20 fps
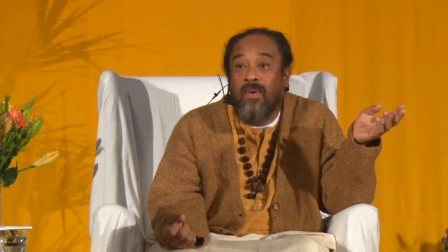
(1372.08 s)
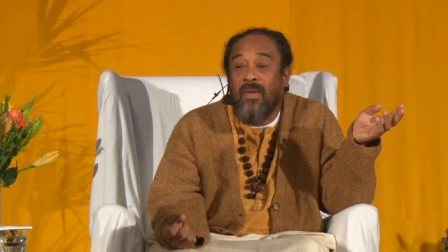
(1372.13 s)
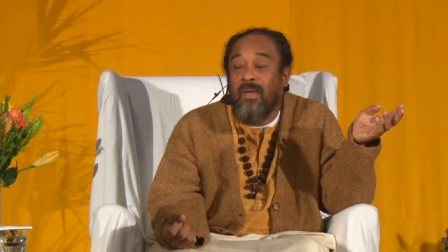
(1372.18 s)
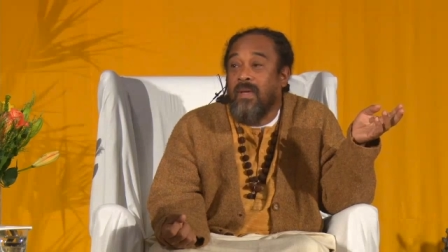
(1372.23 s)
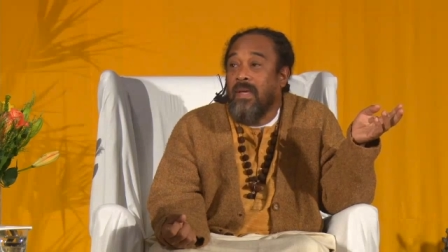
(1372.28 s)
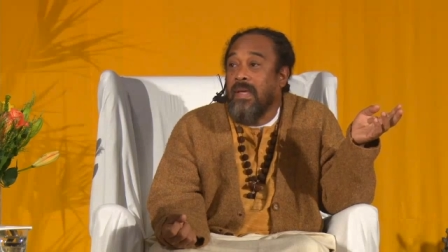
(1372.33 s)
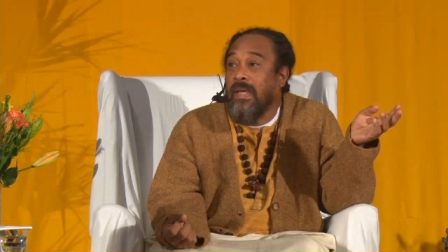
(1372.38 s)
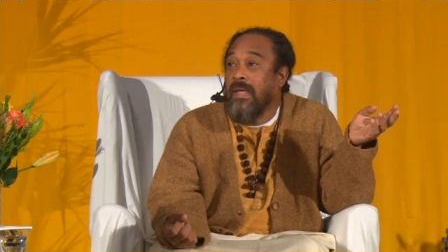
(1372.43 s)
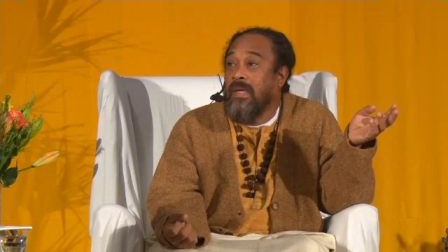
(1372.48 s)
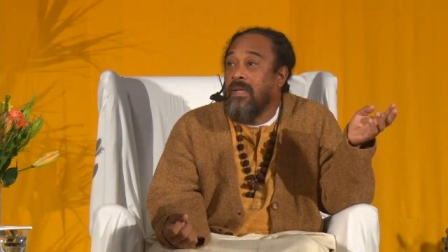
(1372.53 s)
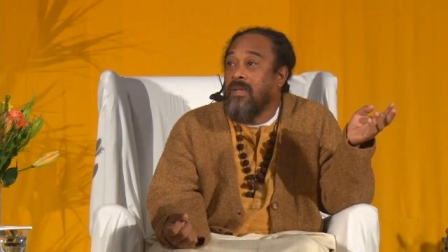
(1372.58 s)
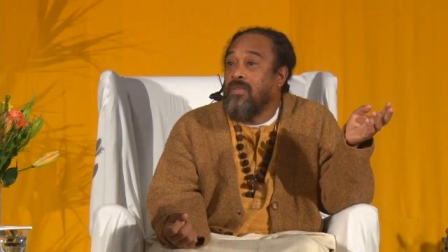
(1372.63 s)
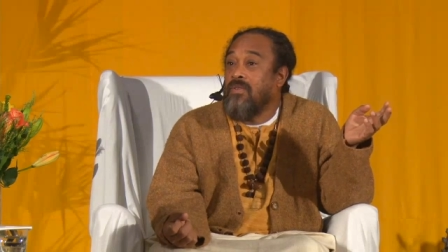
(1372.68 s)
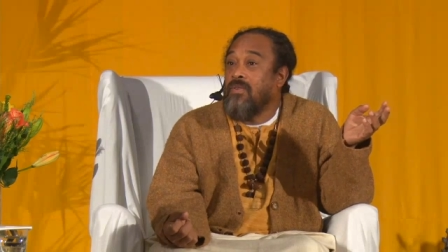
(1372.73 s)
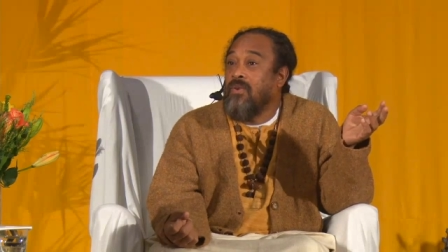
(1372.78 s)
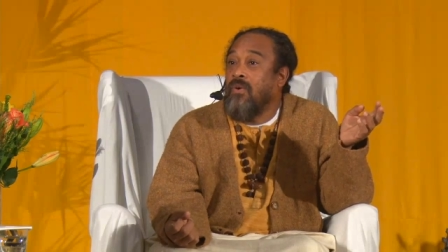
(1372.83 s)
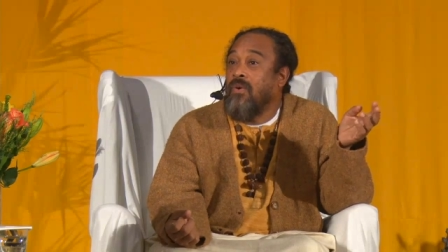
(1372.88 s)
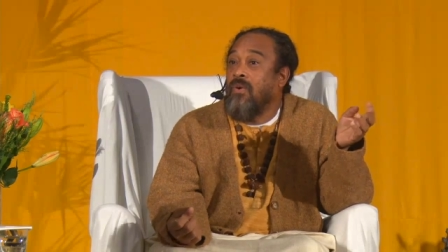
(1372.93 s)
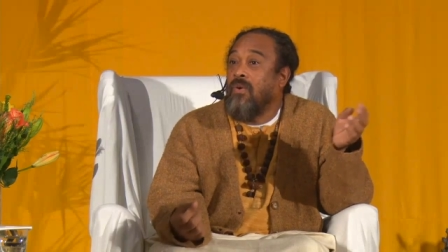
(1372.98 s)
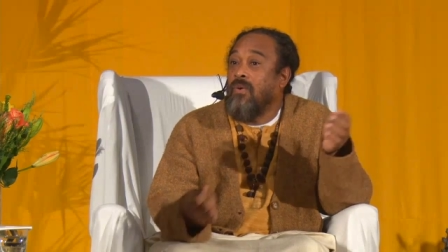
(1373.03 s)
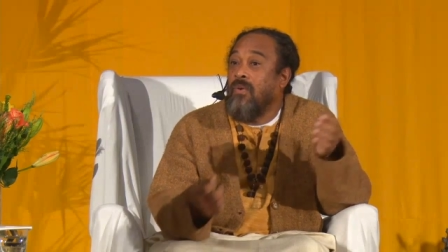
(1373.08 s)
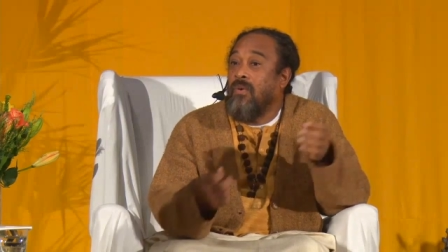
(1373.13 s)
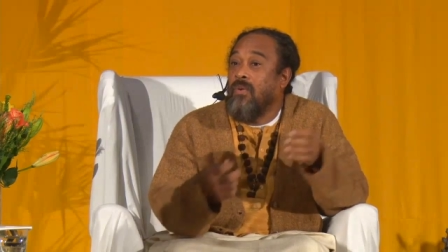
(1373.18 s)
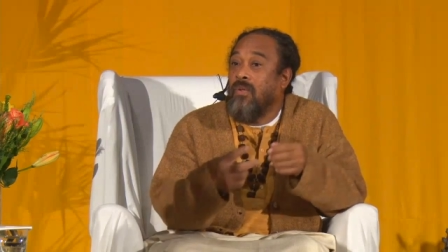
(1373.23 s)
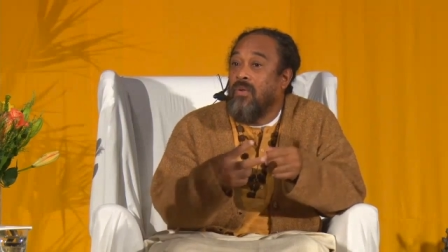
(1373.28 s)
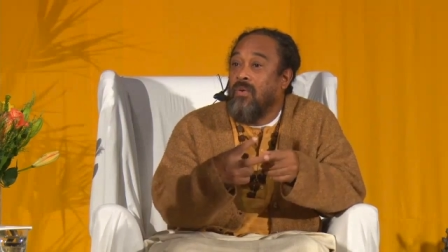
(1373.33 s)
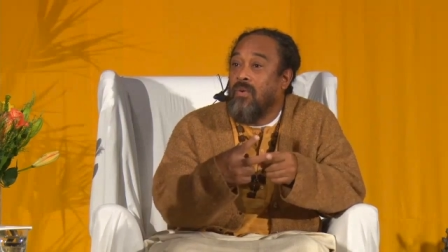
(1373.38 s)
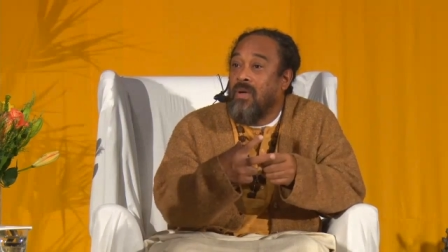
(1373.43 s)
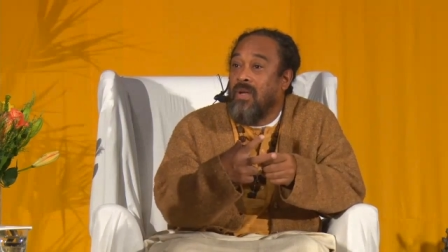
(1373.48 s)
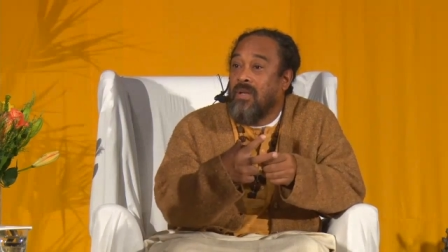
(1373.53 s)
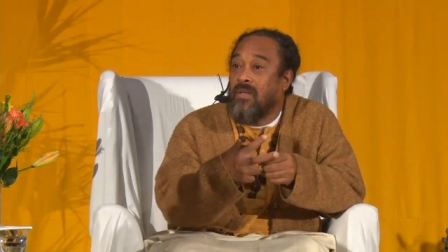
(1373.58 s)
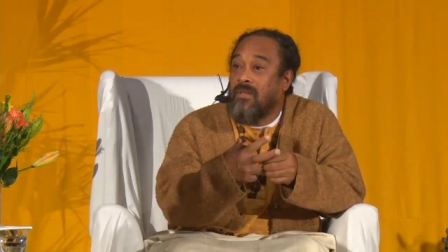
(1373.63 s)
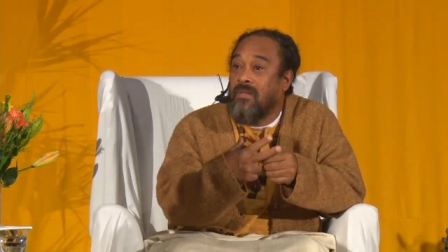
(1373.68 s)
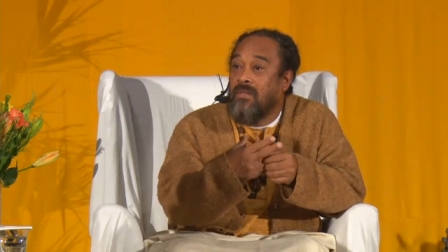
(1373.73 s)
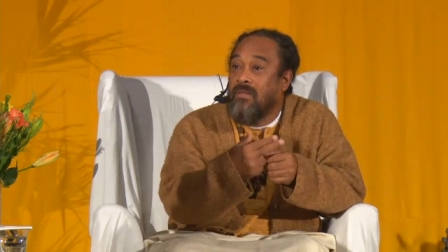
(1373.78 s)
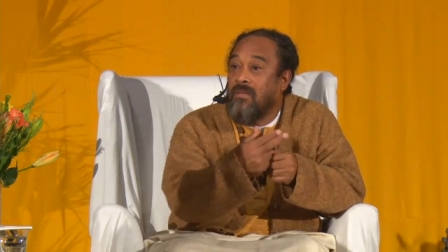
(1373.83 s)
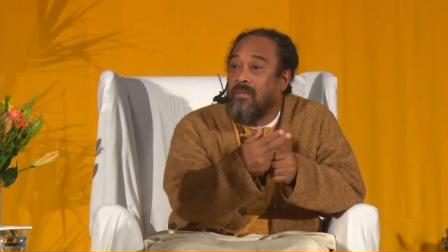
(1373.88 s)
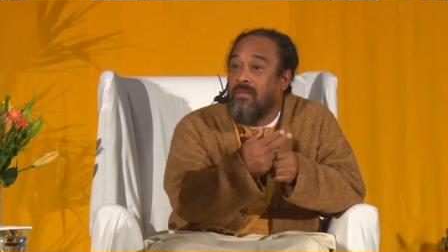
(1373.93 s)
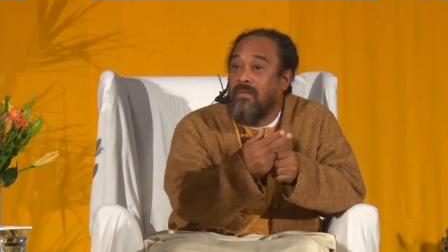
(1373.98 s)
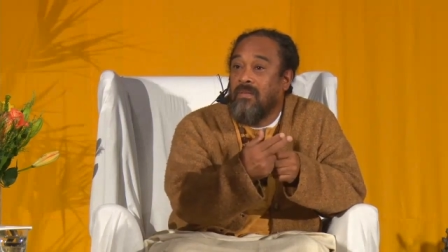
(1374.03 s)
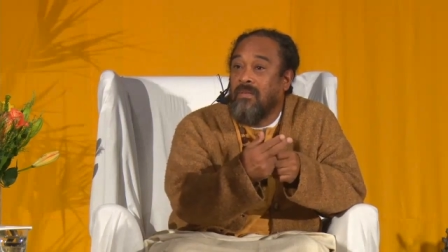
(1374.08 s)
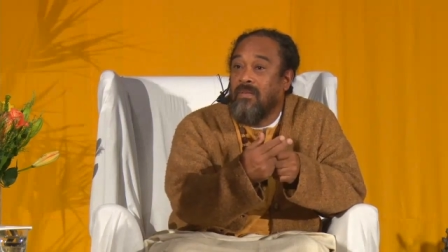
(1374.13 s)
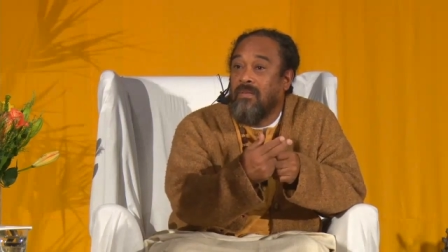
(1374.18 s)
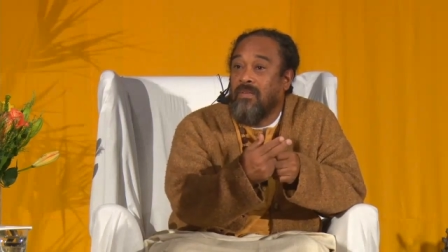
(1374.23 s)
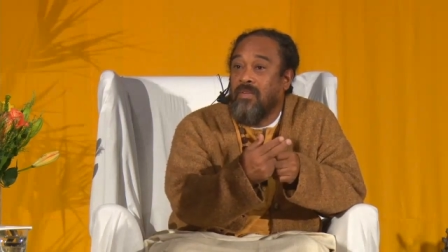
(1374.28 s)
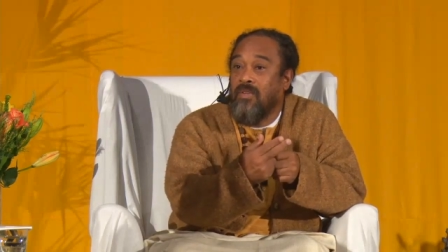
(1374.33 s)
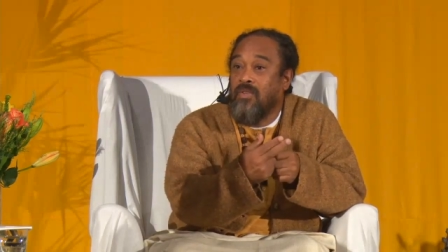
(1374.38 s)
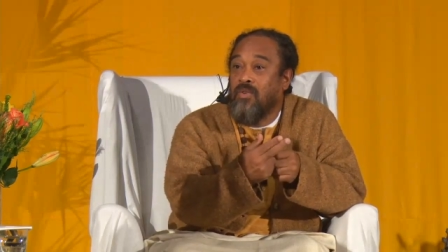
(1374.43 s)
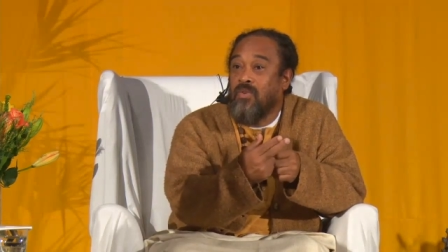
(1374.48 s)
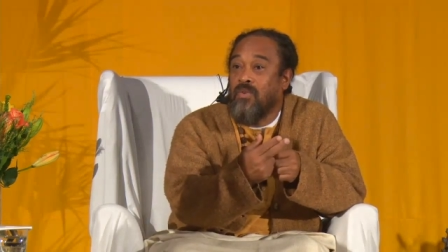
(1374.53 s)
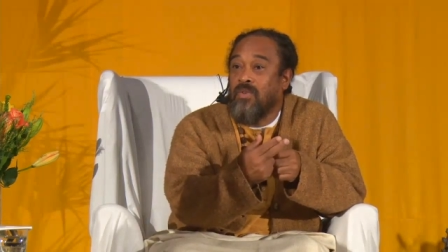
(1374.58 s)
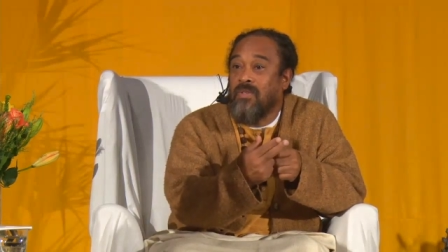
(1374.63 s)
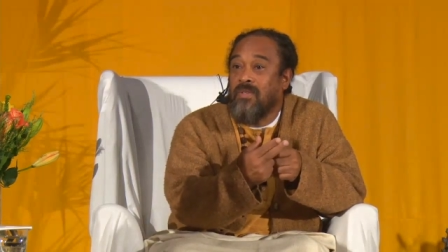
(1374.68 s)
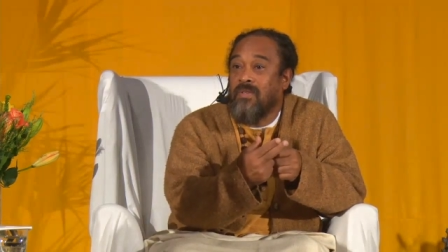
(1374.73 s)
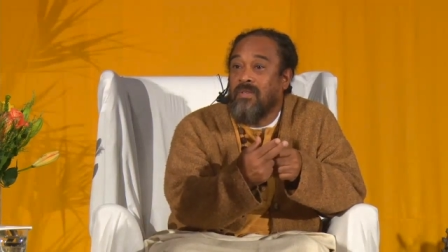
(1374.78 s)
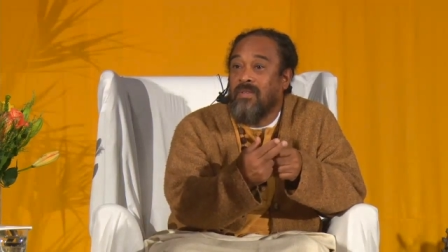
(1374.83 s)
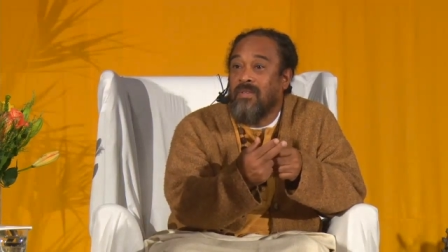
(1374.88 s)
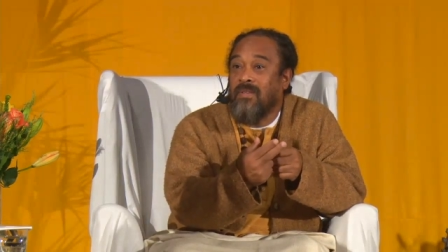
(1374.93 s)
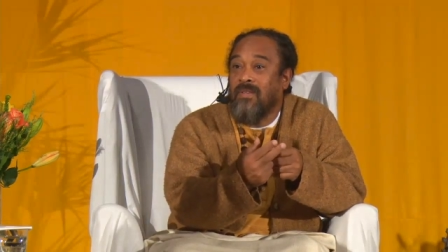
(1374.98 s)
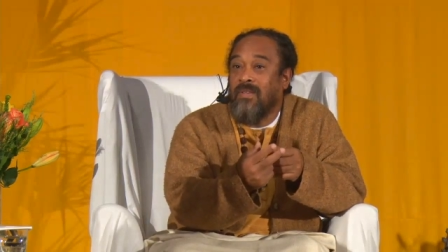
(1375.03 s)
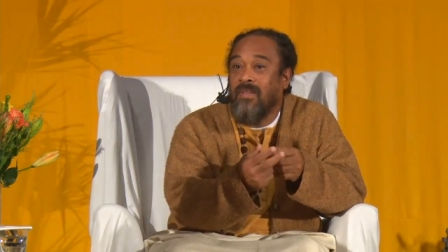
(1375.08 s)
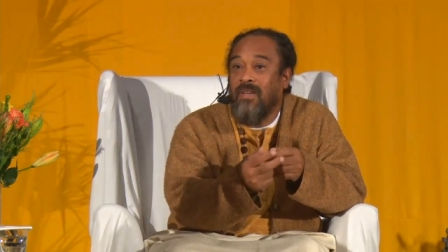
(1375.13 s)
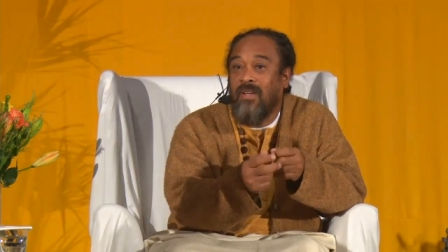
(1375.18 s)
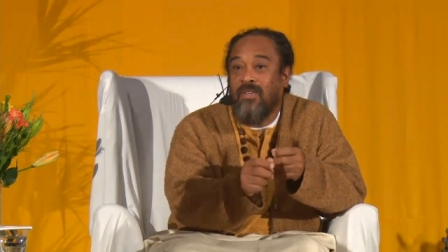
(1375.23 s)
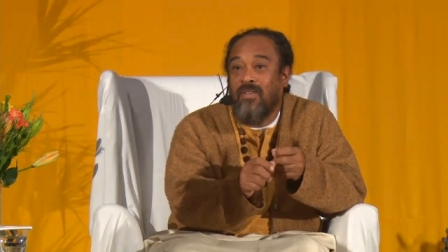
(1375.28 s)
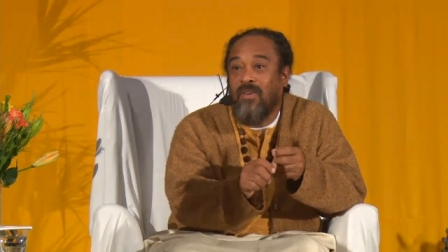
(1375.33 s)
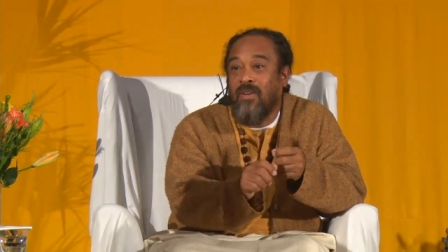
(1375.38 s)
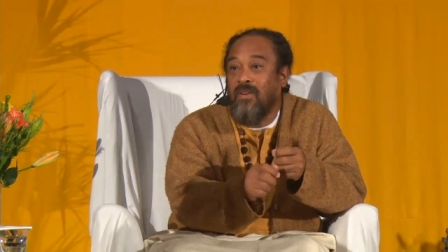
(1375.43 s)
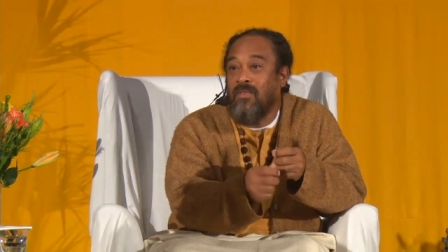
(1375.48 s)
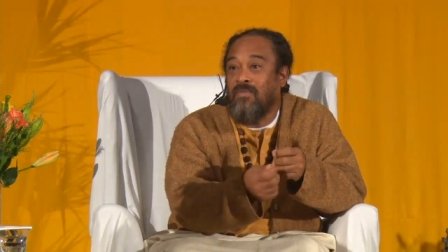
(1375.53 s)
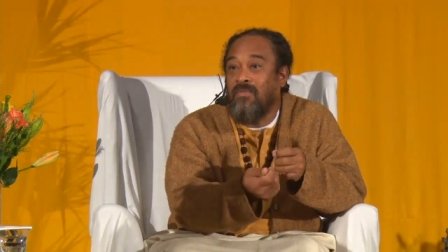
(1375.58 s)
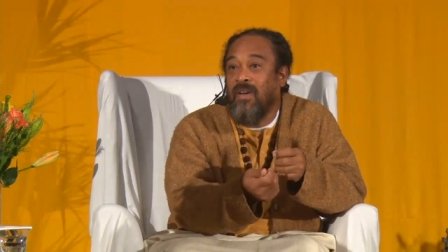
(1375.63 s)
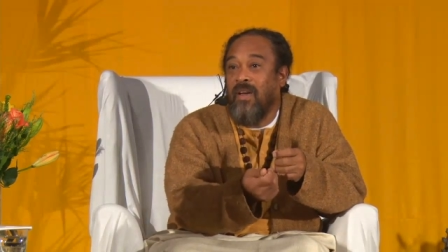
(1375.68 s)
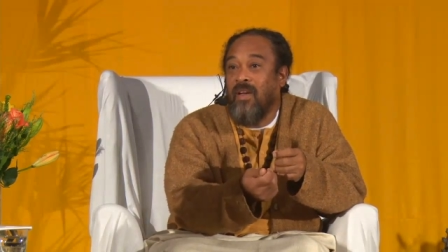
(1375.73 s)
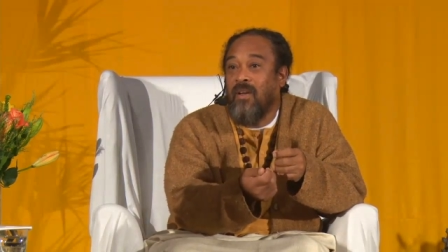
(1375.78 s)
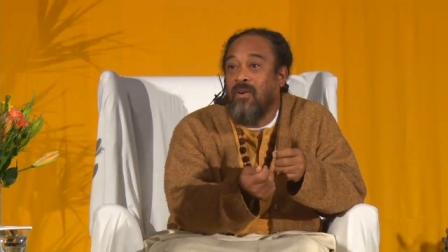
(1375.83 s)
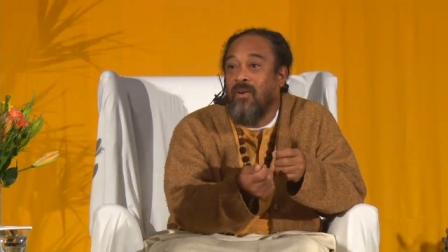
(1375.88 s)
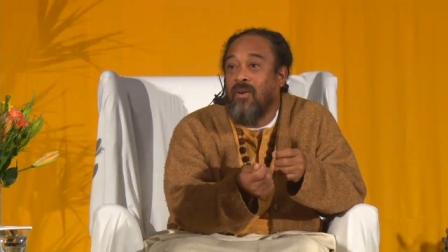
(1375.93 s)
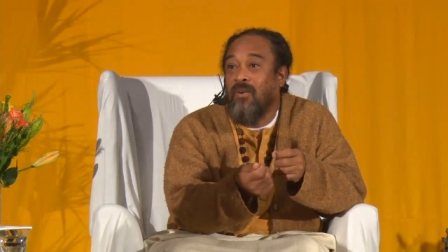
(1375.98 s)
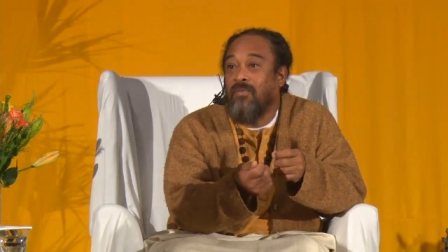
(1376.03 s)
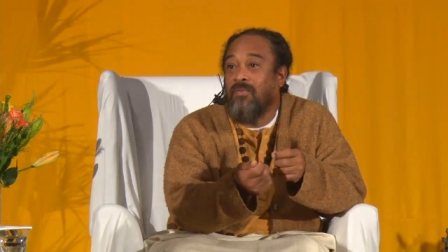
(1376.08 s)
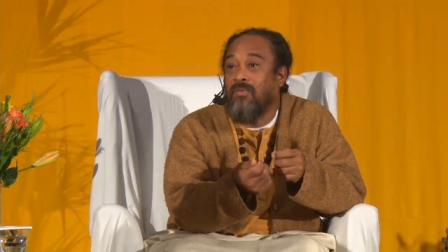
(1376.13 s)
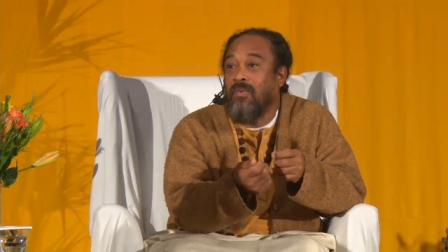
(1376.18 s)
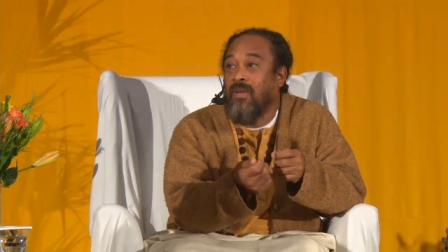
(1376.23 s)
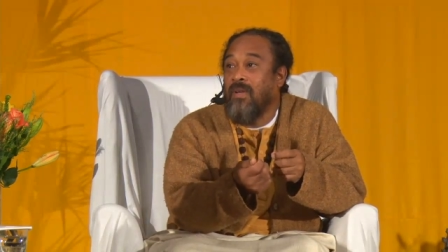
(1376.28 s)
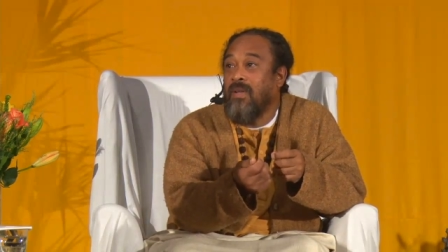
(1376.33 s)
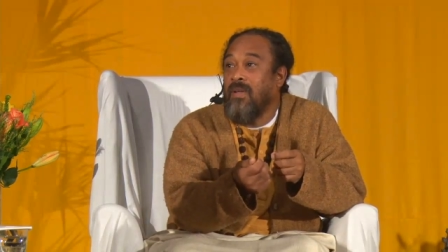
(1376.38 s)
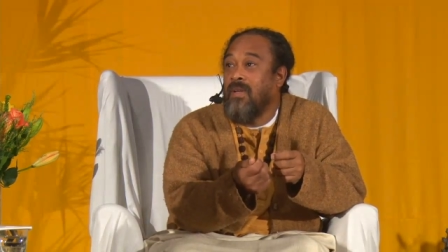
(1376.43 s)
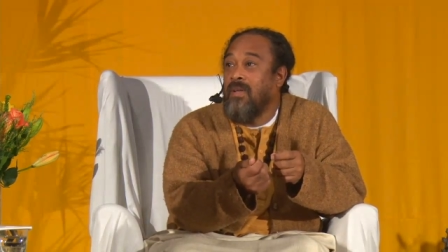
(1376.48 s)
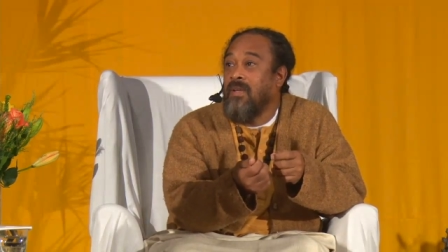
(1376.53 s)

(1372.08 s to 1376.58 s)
Okay? So you cut the juice, I turn the fire off,